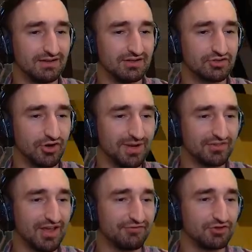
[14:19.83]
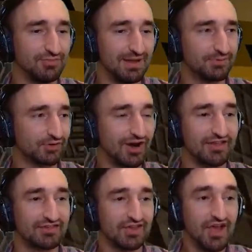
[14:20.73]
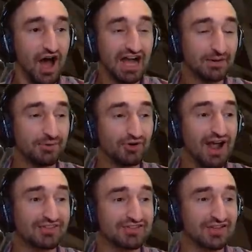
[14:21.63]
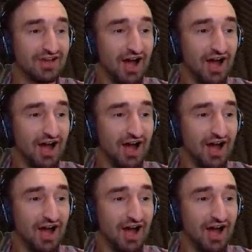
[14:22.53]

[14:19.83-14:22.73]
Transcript: JeromeASF, you may progress. I can progress.